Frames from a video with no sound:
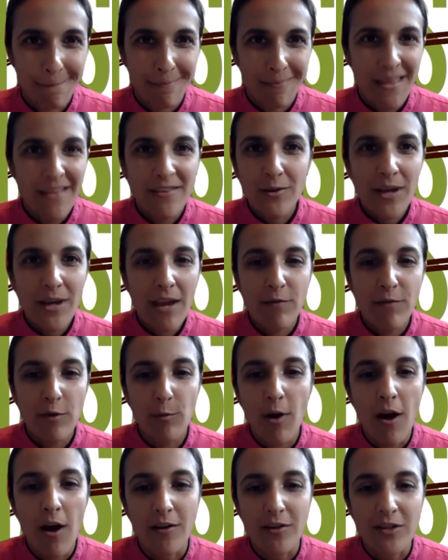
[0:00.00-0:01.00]
It's okay if you're
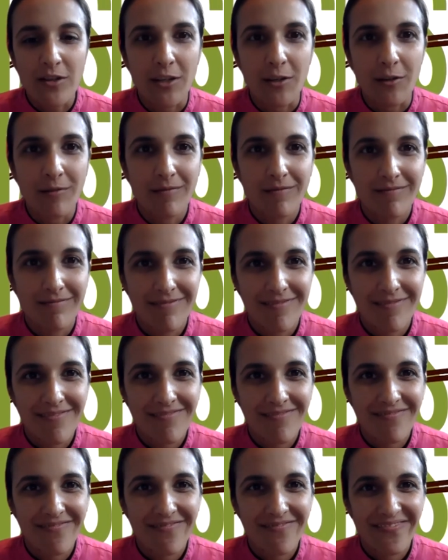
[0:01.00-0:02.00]
wrong too.
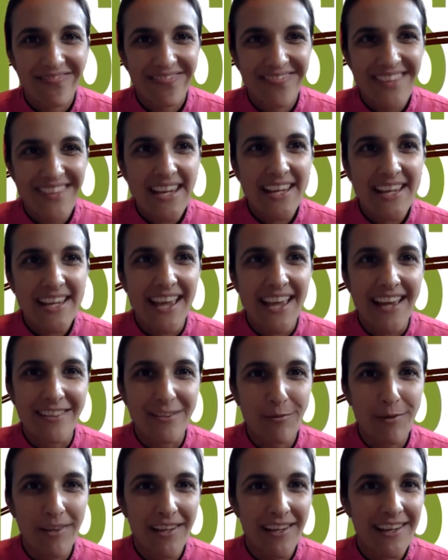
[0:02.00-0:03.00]
Take a guess,
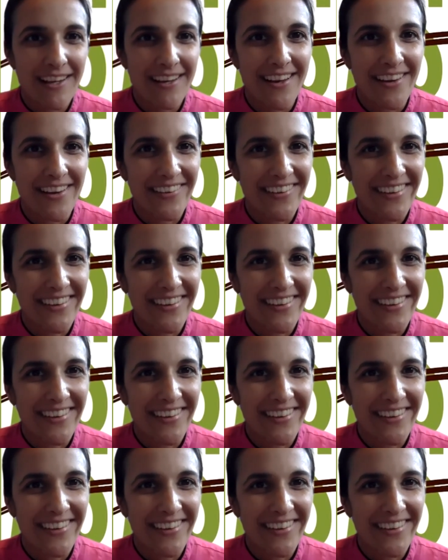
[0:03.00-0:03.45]
we'll let you know.